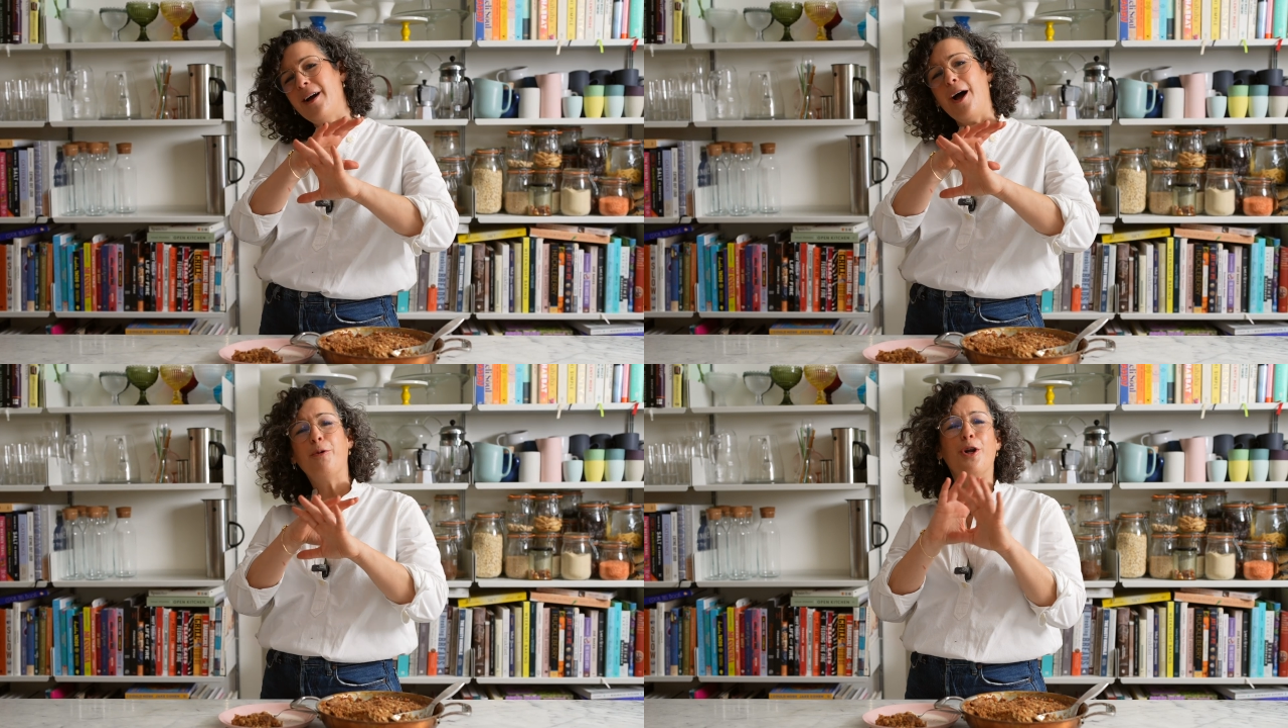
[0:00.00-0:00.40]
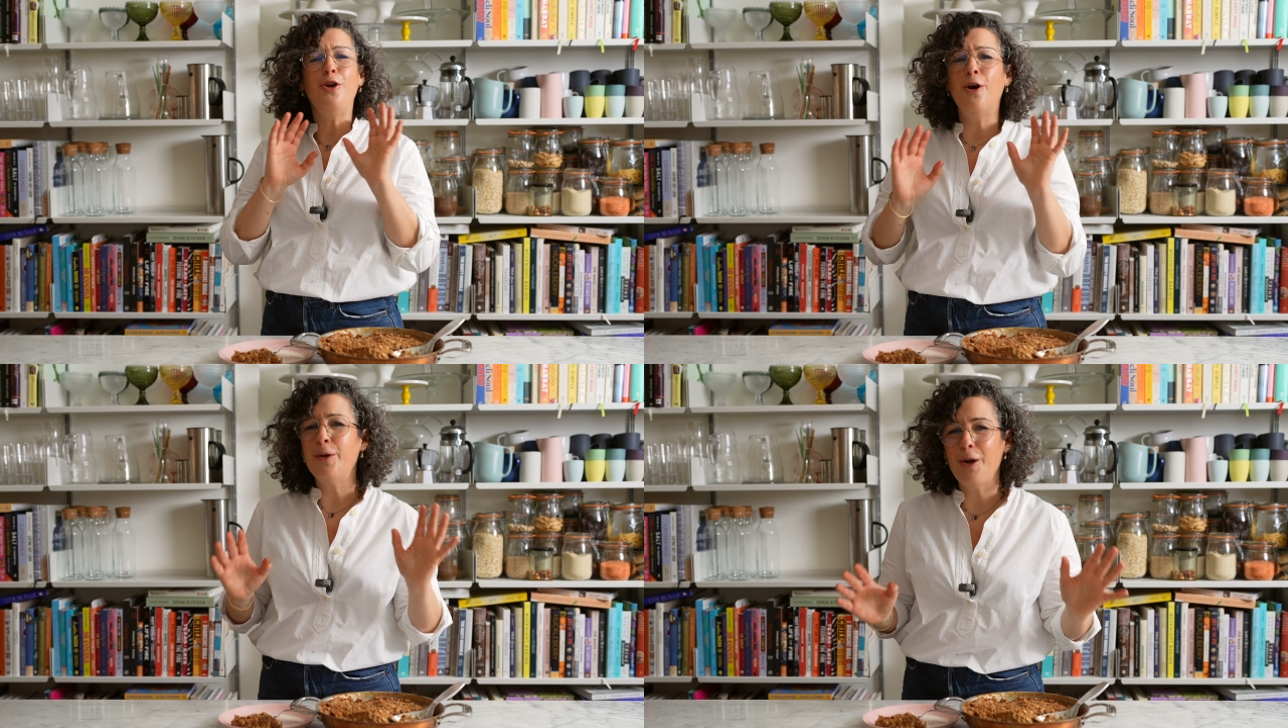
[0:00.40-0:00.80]
I want to
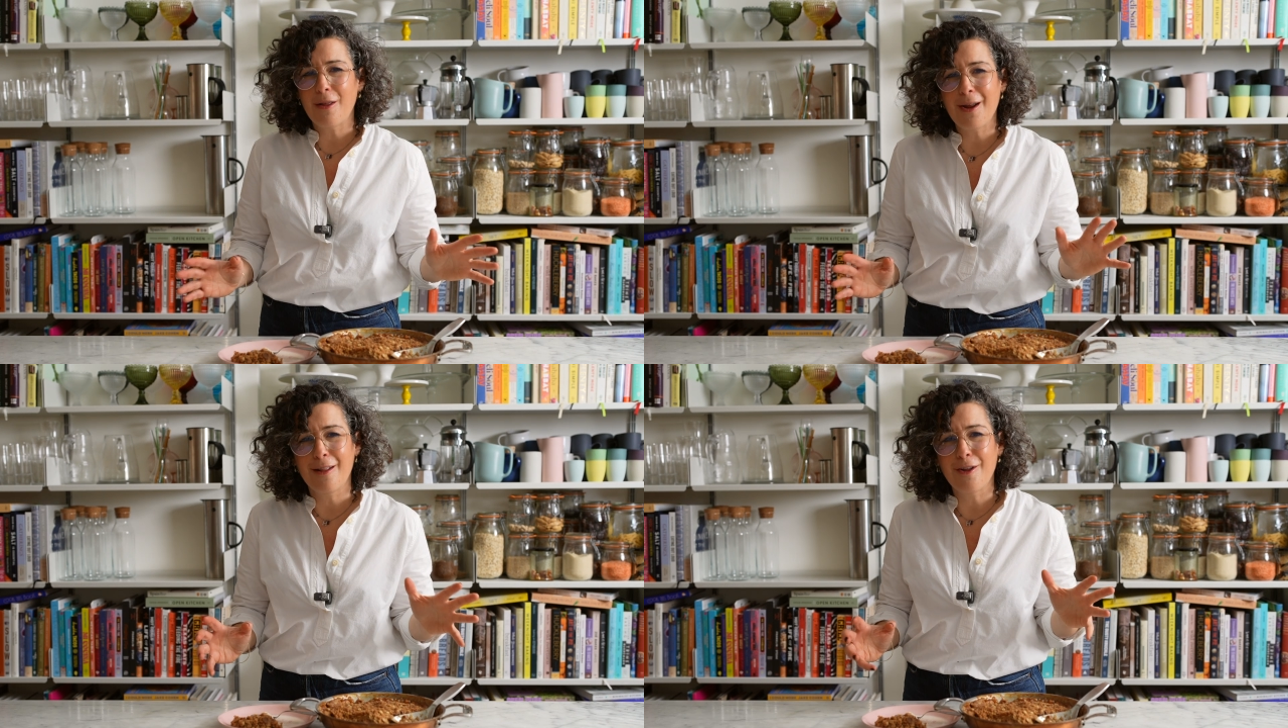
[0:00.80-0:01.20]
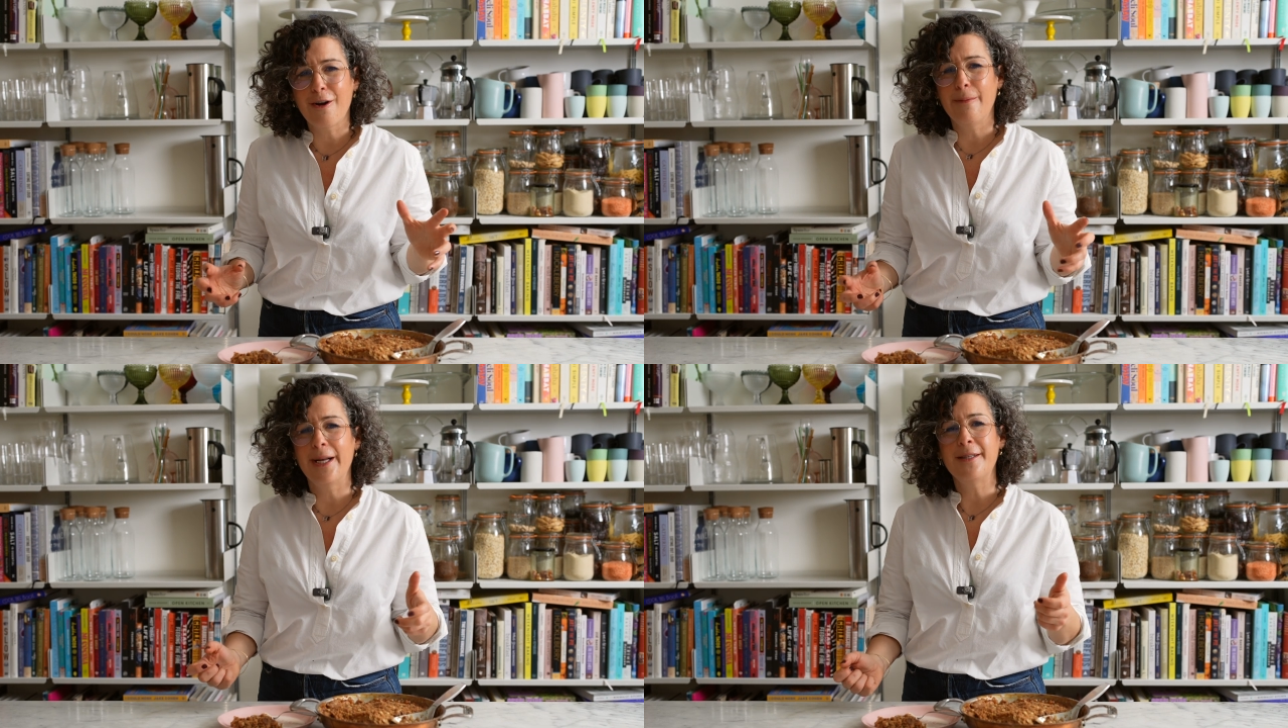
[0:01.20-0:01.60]
know what you think in the
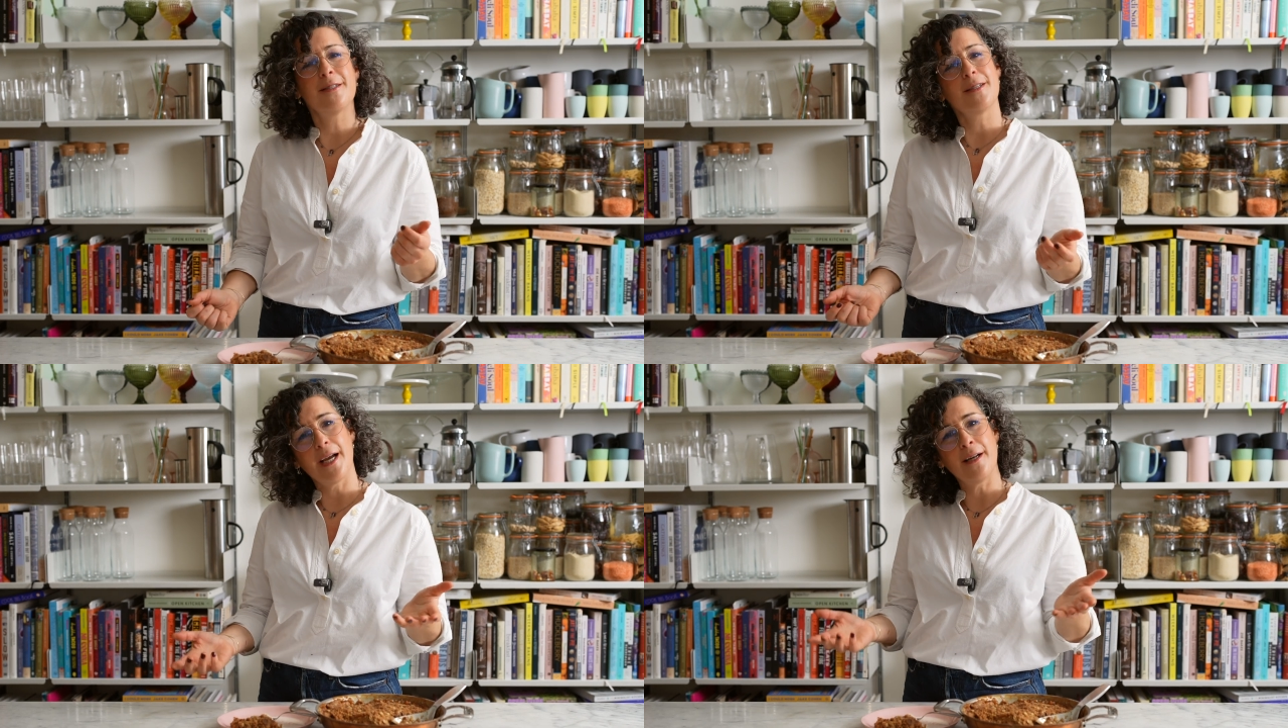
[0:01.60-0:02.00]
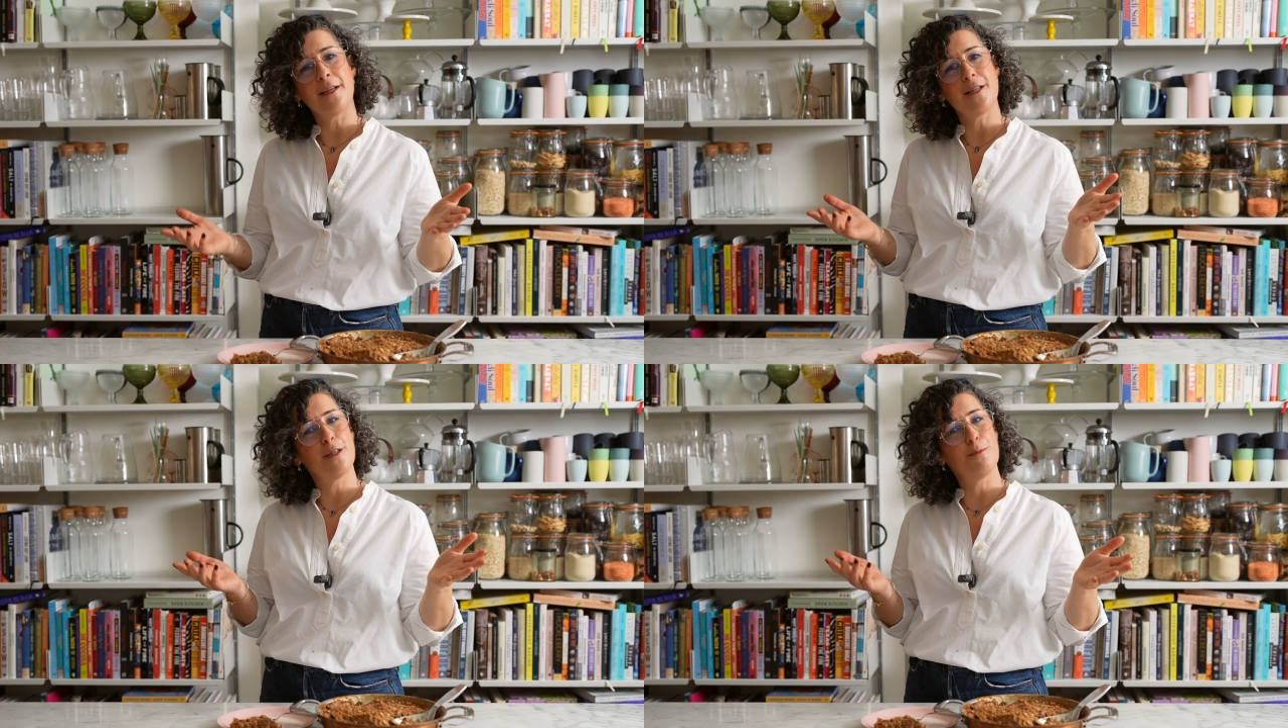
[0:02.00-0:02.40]
comments, and
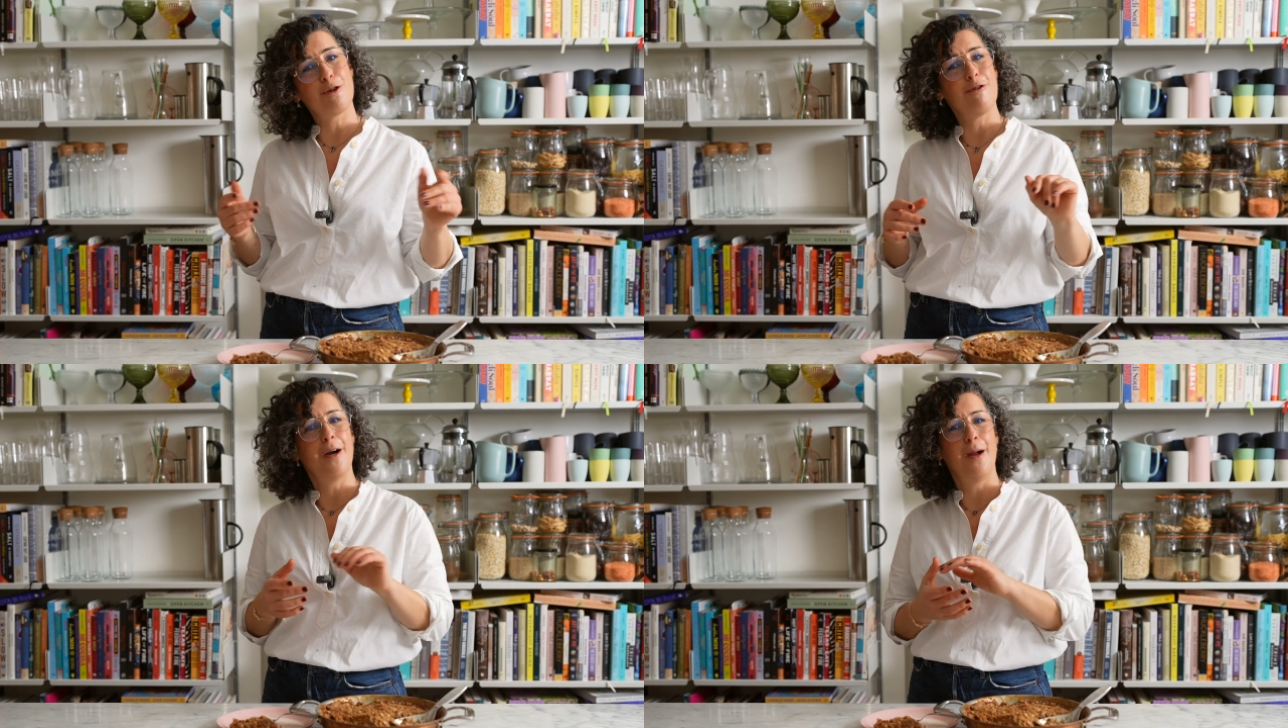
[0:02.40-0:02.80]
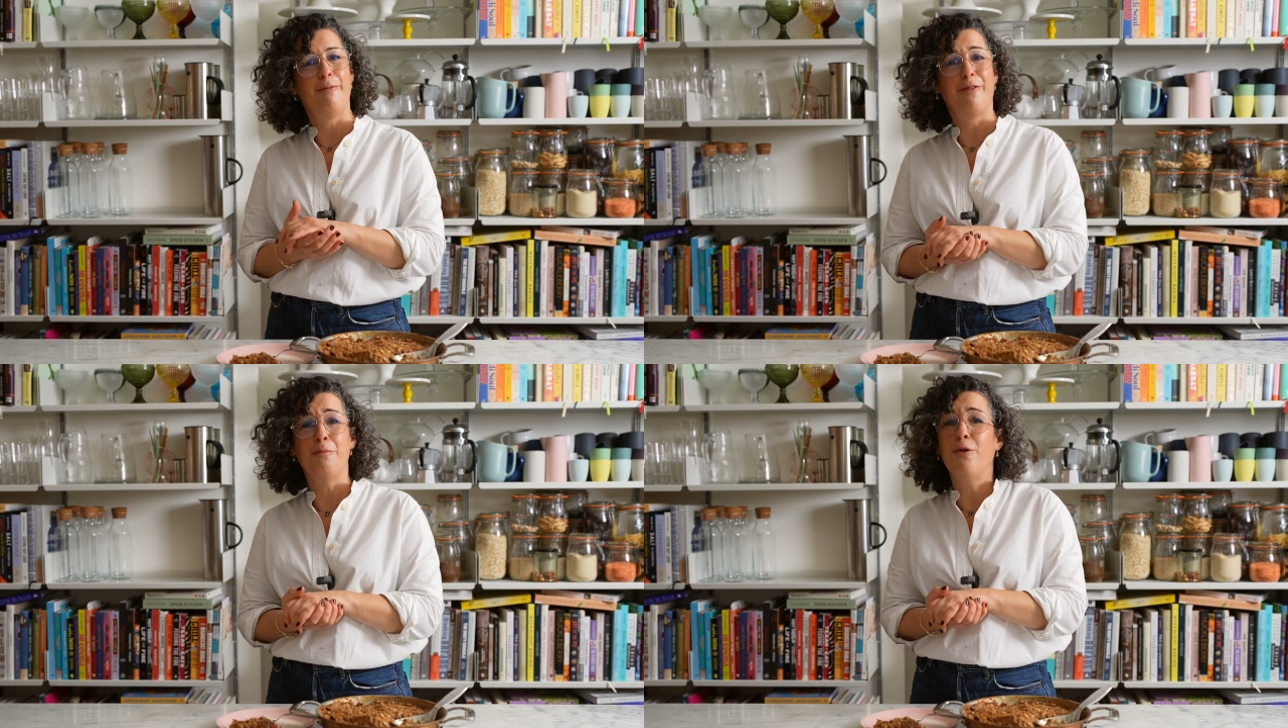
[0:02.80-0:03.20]
subscribe
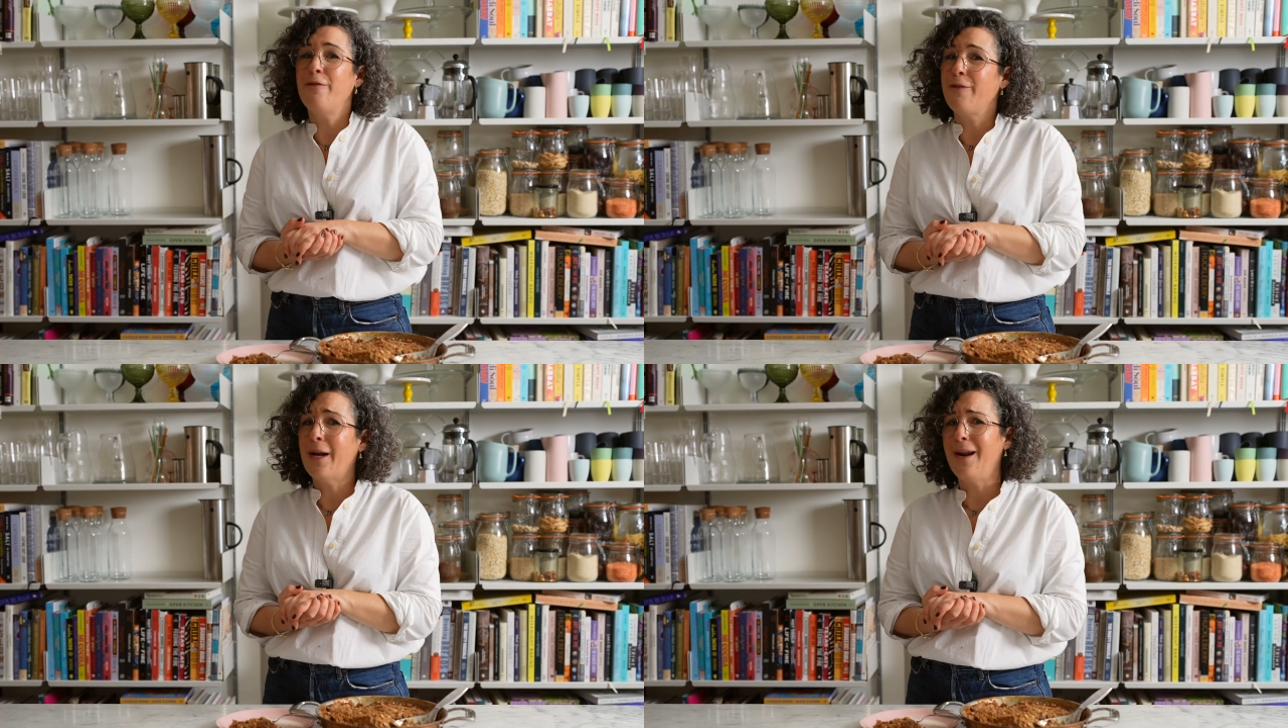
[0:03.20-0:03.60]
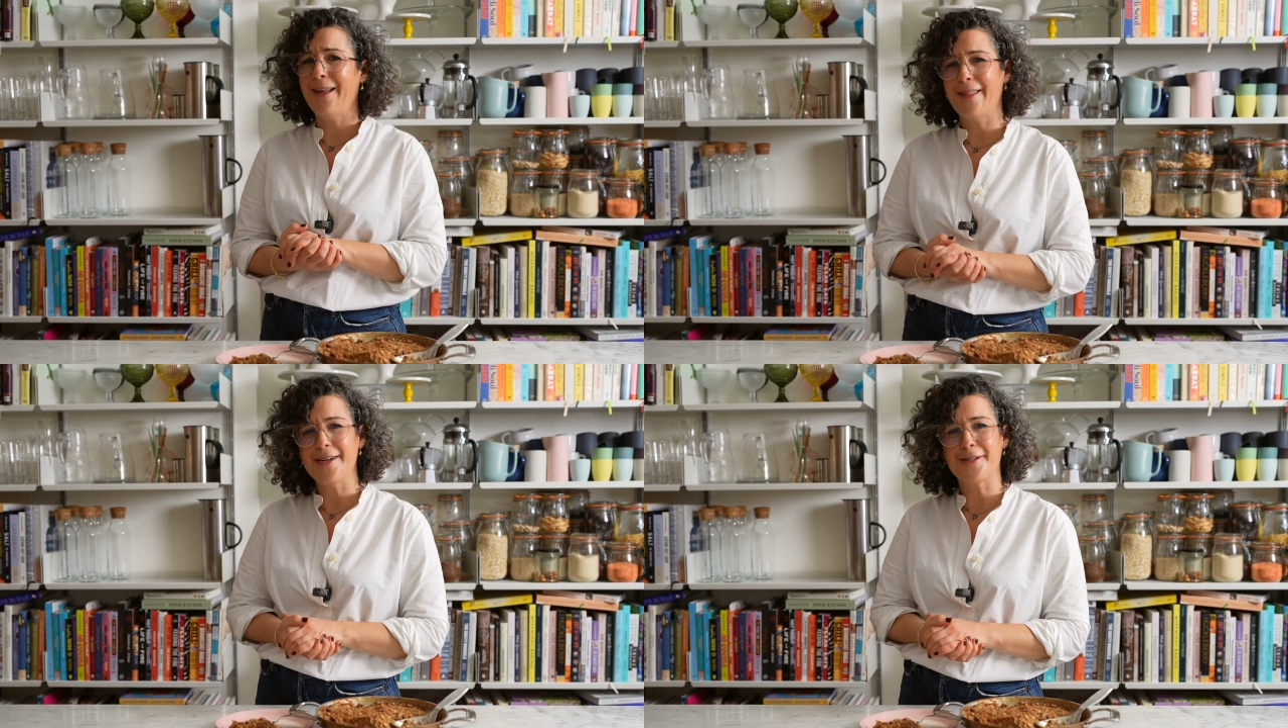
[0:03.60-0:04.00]
for more fun
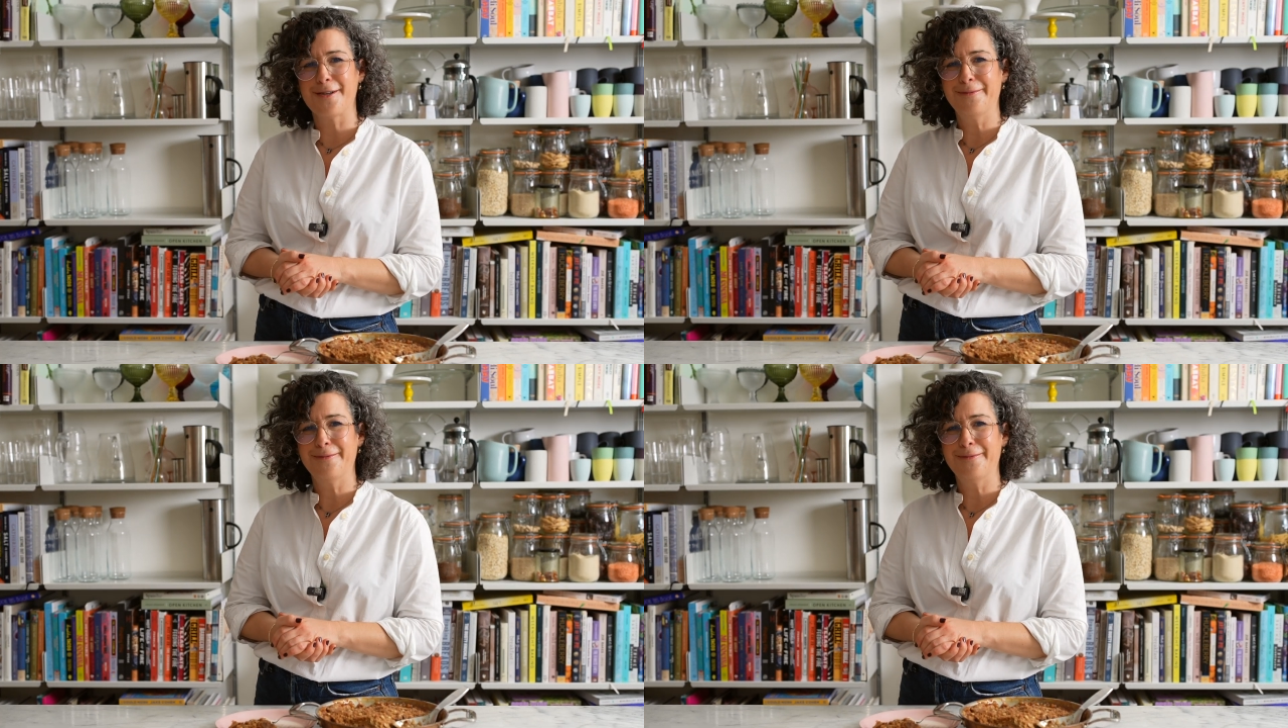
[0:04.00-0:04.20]
like this.